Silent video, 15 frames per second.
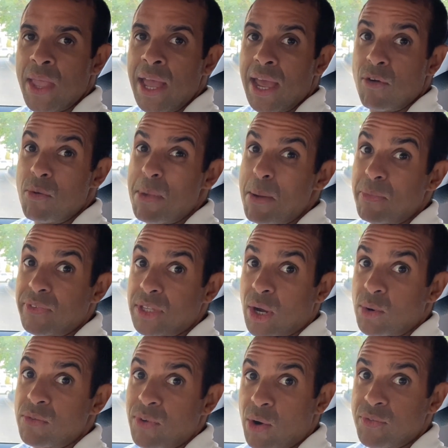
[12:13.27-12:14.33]
And remember, if you
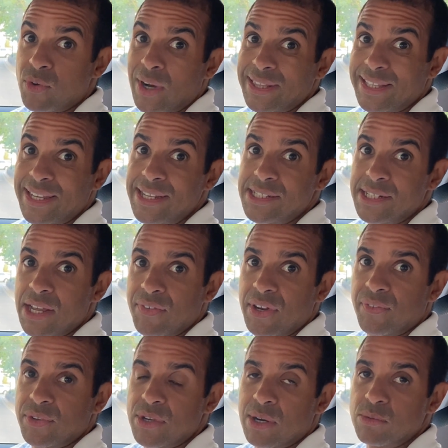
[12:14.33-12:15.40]
don't evolve your ideas, you never
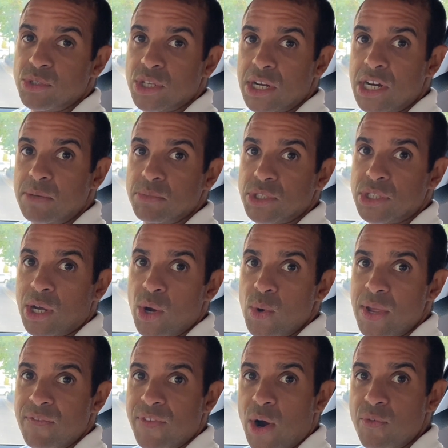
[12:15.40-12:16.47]
live on your own terms. So
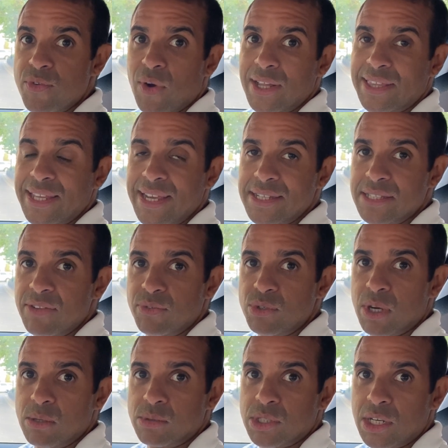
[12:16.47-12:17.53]
evolve your ideas, live on
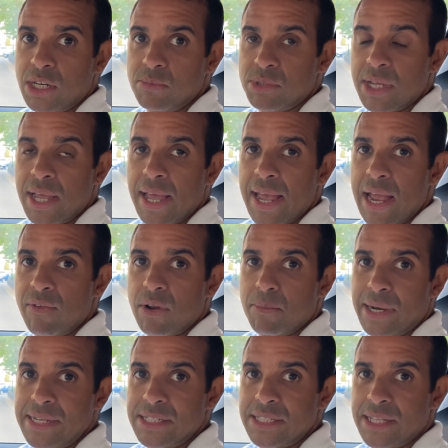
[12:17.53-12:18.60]
your own terms. Have an
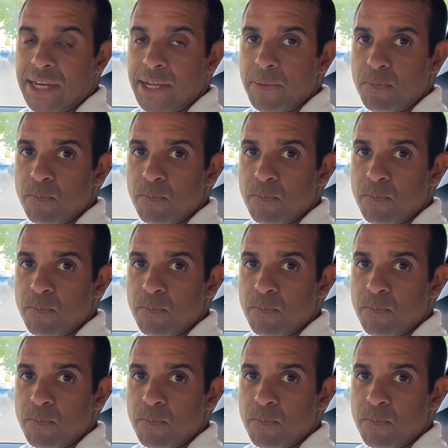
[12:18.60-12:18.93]
amazing day.